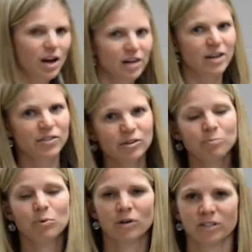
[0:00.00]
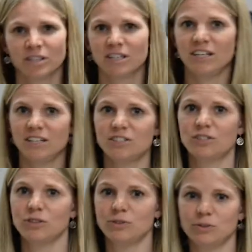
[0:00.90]
Another important key
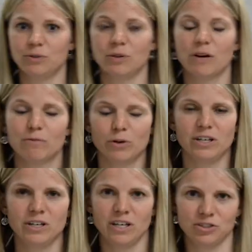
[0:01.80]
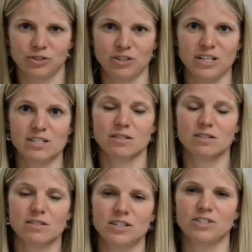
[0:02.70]
to avoiding injury is
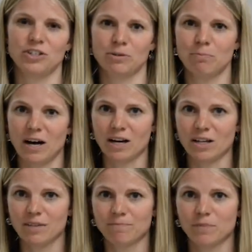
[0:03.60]
listening to your body.